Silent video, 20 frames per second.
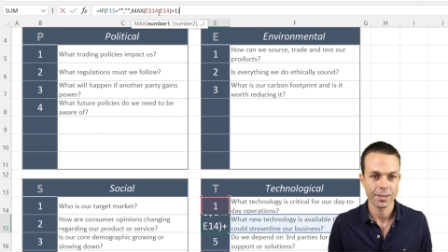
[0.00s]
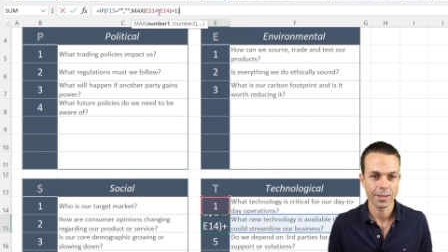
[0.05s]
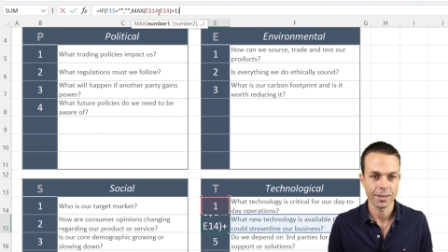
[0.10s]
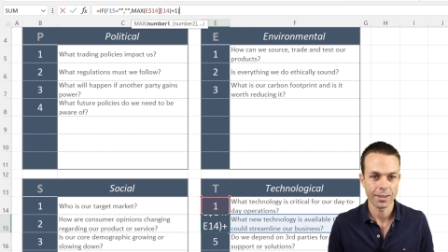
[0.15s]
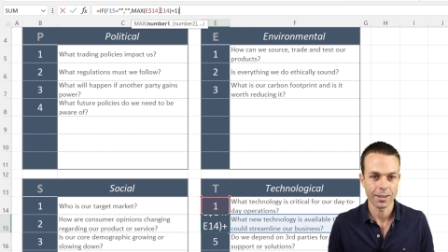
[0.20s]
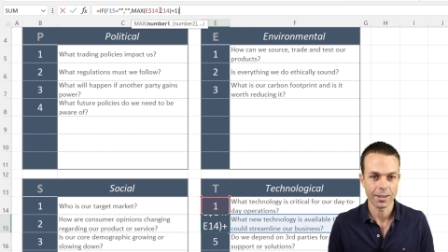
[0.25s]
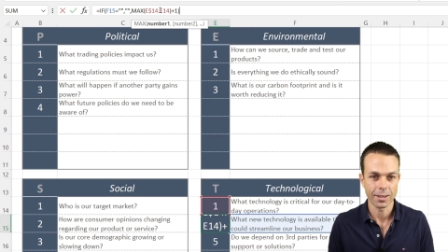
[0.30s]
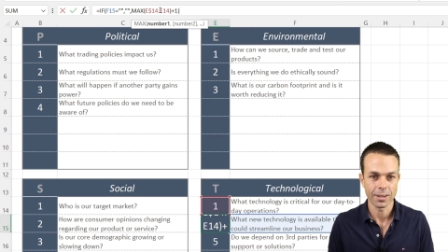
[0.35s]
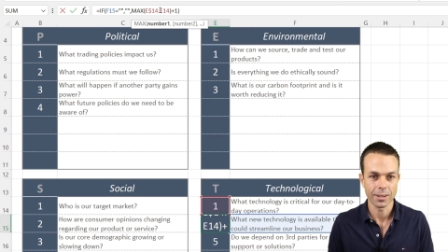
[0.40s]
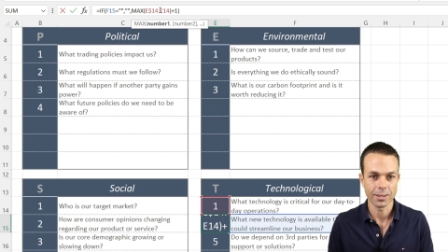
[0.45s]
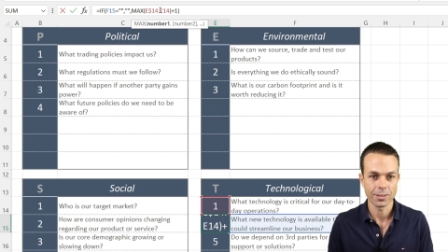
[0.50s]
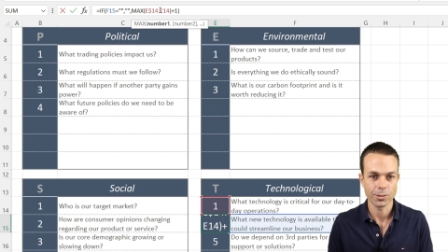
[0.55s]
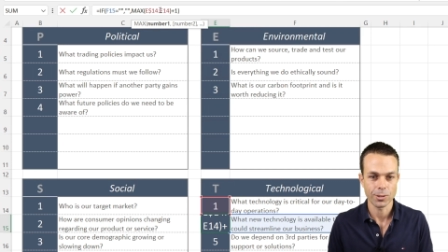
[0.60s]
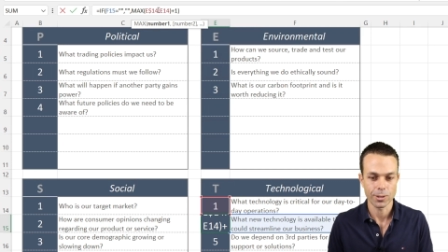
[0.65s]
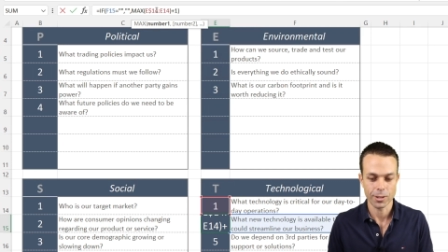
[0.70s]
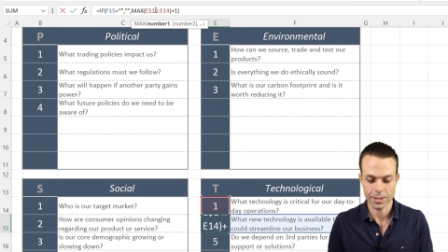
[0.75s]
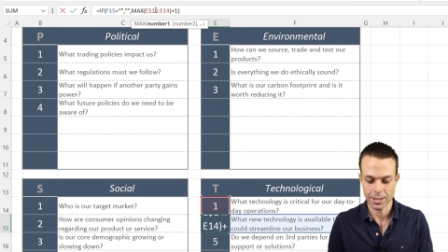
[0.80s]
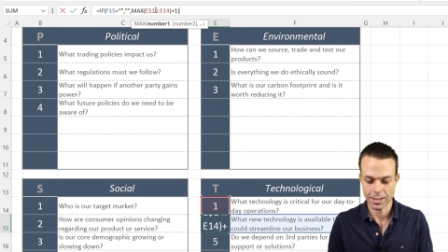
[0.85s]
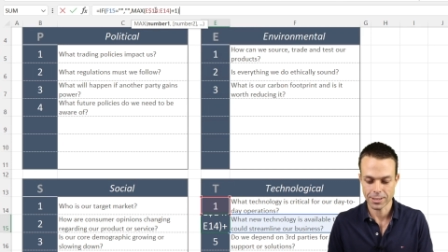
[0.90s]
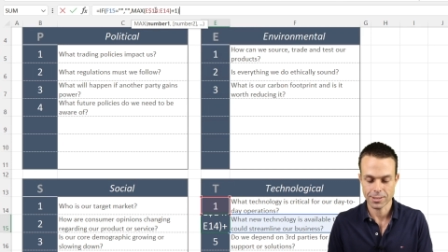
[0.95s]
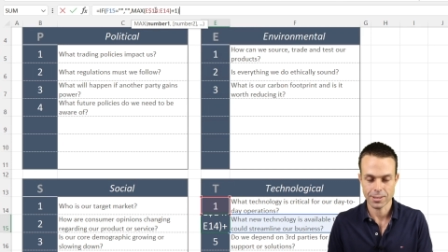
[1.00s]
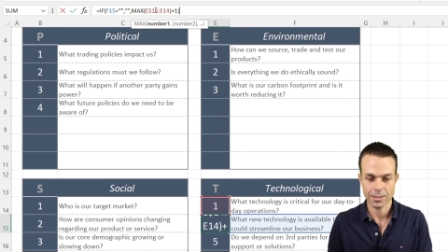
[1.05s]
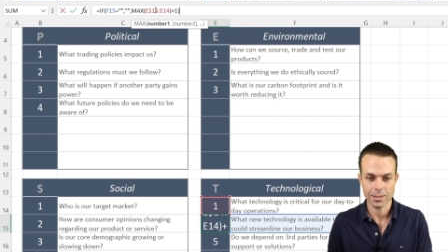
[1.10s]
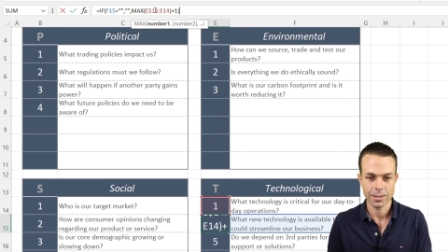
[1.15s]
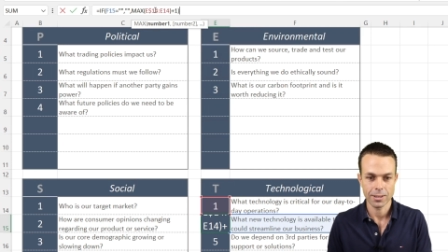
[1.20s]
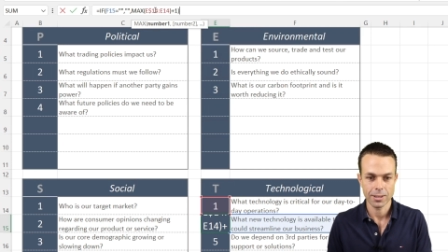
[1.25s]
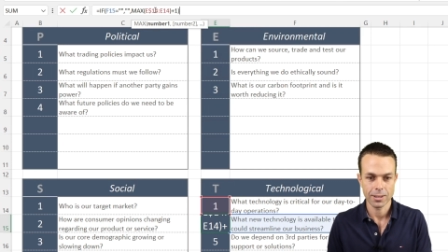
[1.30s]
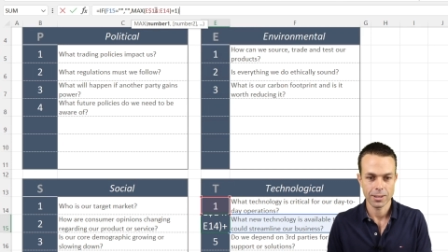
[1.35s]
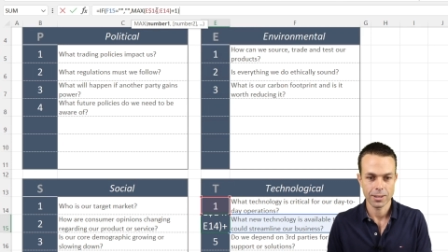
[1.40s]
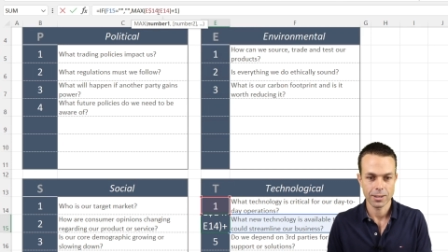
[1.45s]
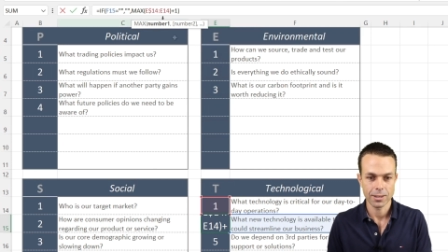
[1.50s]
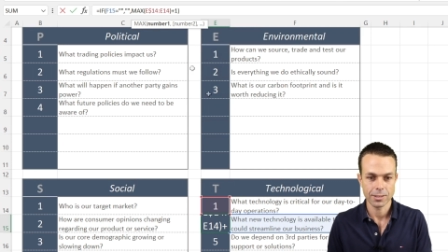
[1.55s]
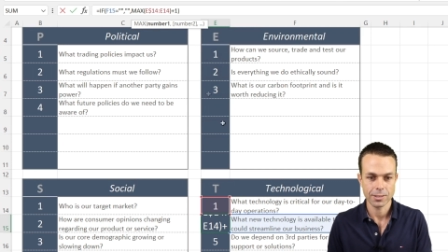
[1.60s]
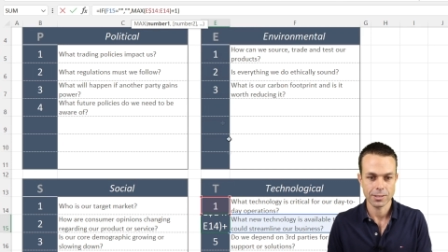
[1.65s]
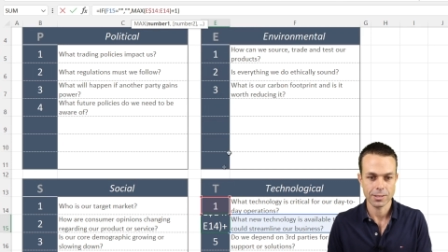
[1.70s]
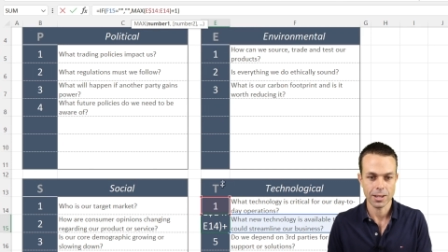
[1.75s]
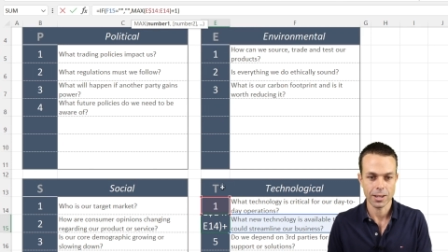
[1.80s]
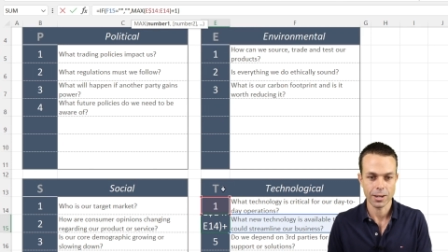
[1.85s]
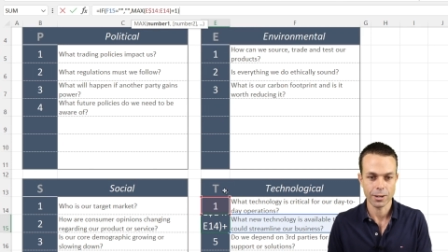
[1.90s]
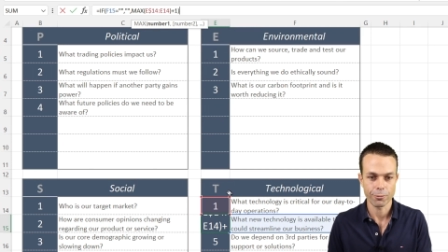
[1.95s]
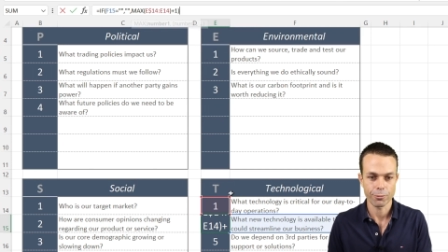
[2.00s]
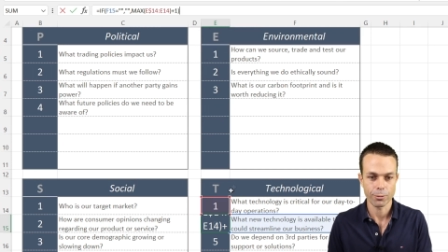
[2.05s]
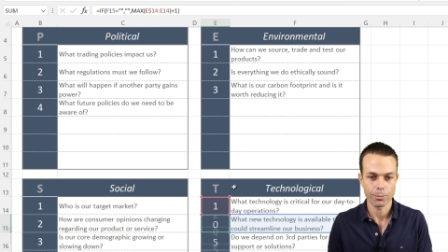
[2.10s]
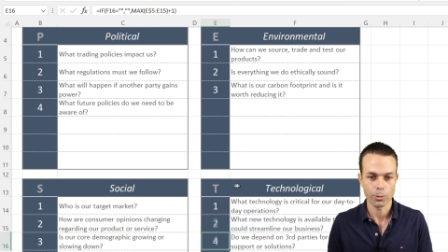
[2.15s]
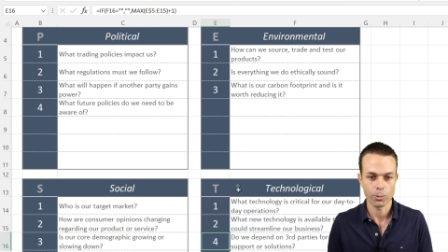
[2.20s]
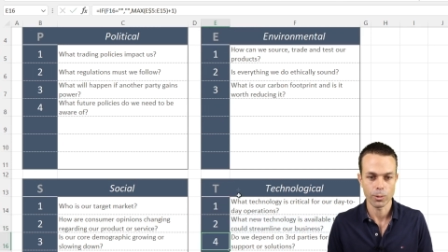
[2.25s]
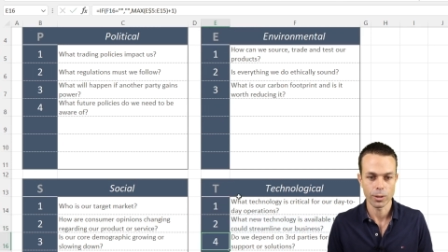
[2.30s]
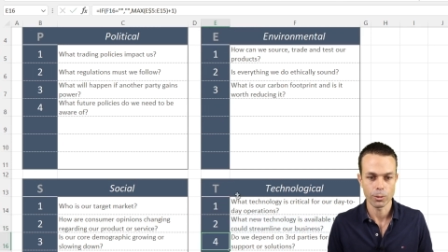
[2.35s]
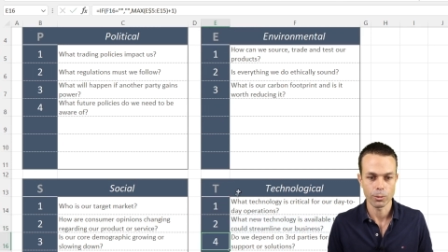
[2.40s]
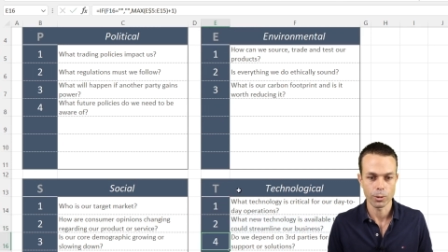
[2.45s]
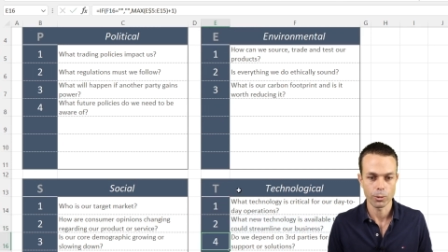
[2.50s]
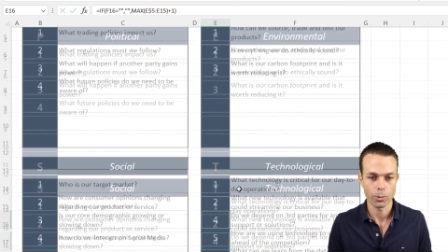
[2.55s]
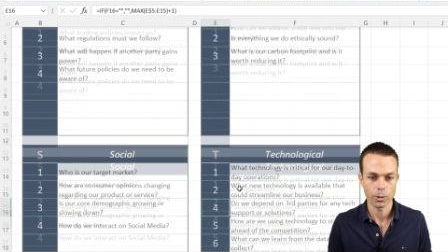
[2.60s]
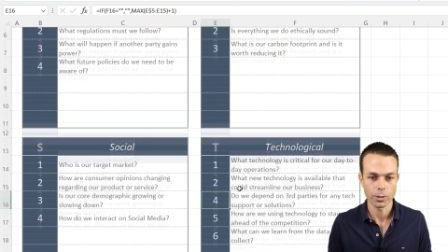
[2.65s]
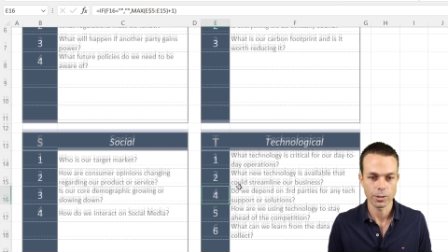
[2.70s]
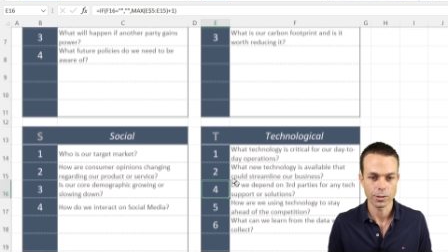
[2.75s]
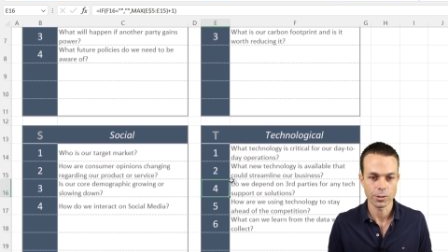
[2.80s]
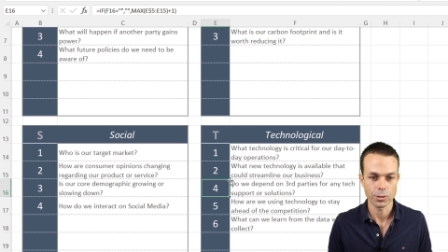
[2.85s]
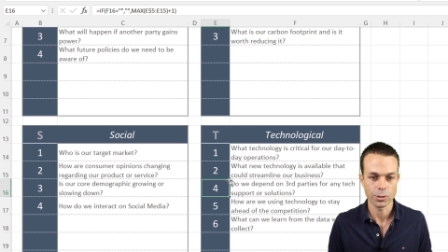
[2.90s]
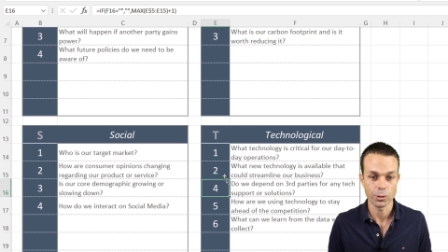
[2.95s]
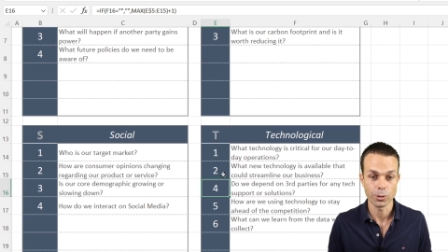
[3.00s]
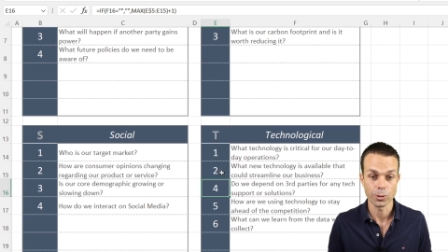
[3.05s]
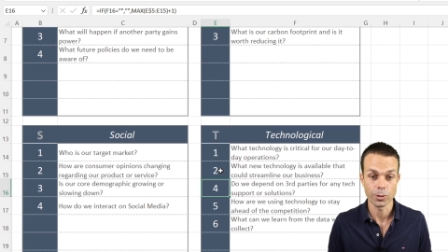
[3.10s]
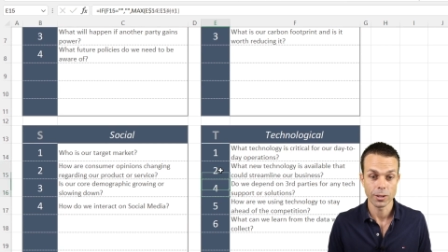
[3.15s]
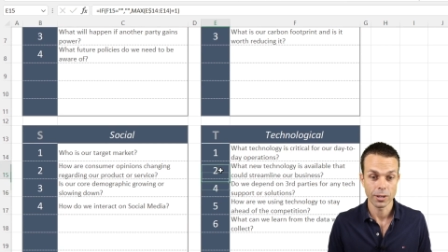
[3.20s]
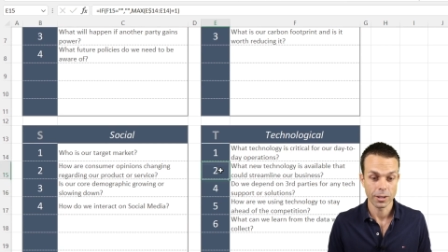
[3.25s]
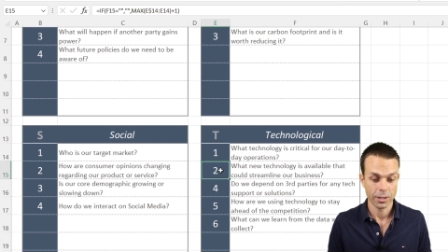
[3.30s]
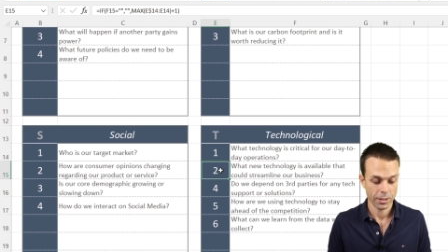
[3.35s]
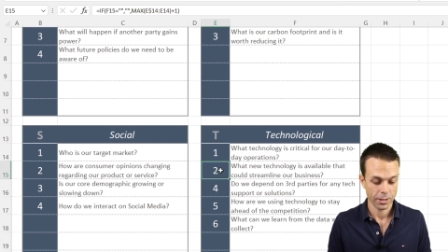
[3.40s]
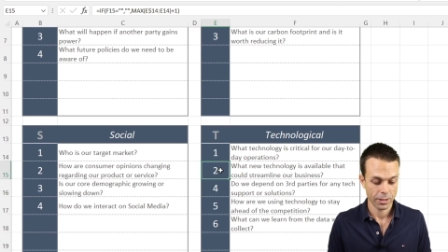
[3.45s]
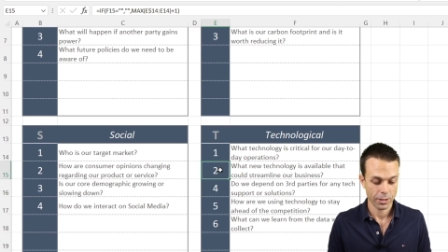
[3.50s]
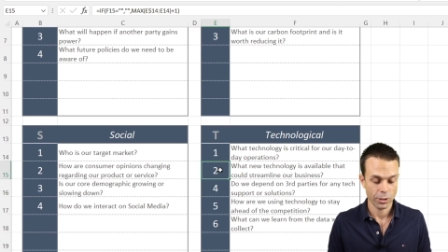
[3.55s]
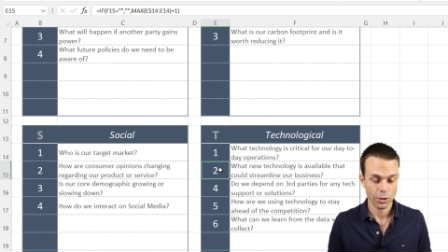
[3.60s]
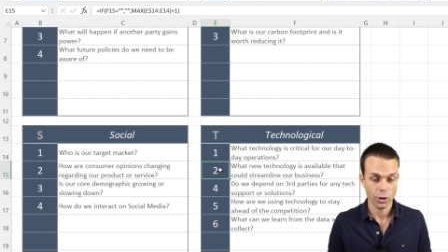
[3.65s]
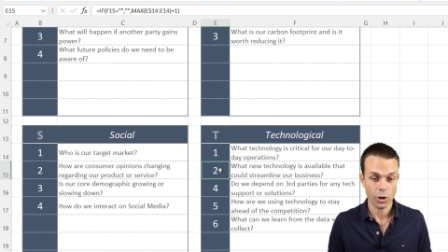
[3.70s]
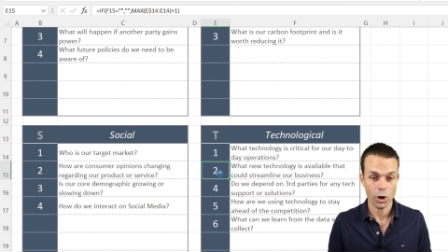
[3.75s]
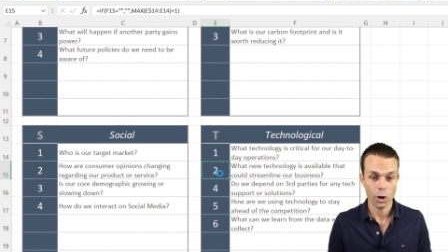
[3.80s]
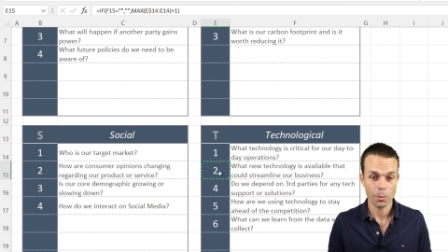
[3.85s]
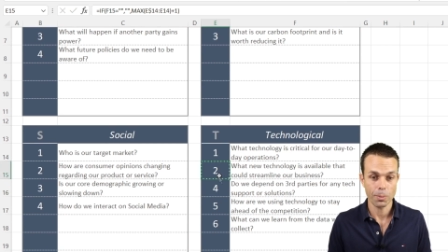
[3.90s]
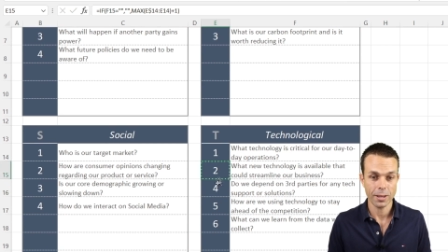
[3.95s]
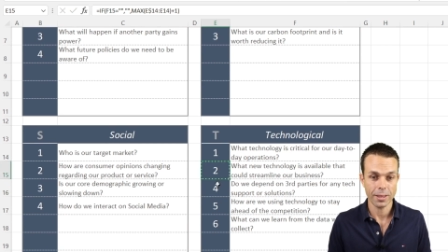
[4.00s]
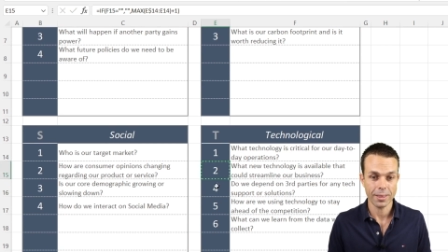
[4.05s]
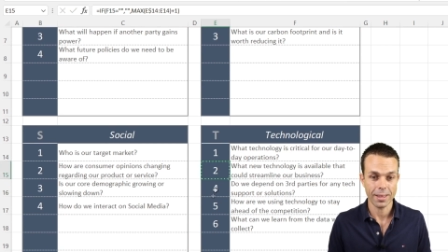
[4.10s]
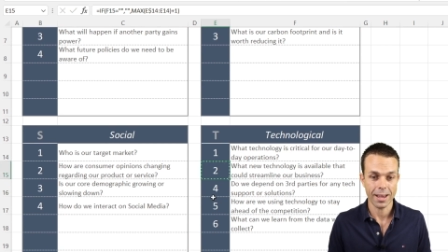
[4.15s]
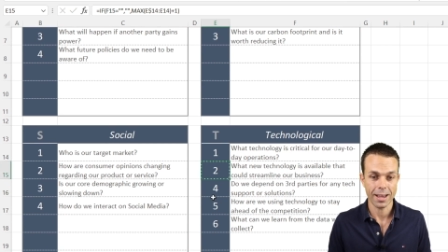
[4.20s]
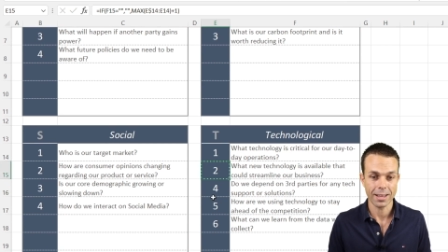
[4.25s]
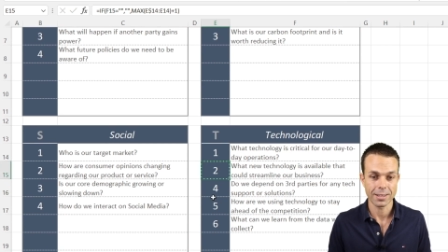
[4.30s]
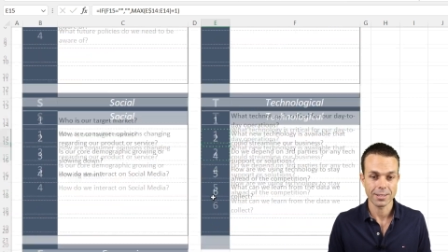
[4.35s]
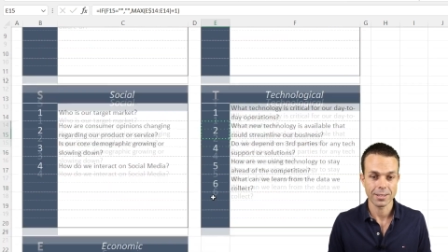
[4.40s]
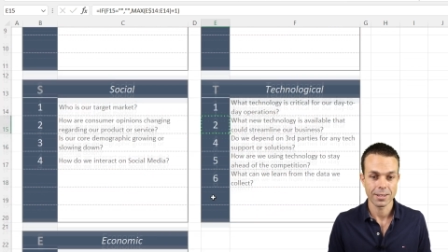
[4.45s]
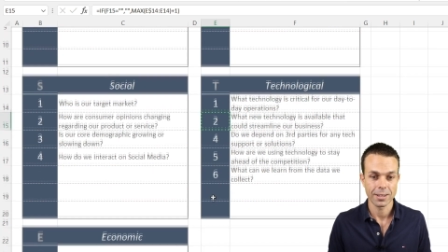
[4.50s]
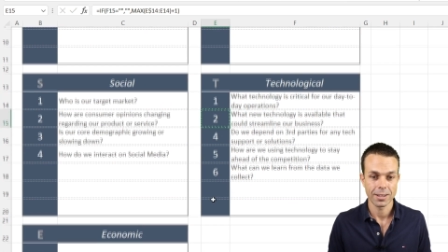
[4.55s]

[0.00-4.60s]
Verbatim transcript: uh, so that that's starting from the one that we wanted to. Copy that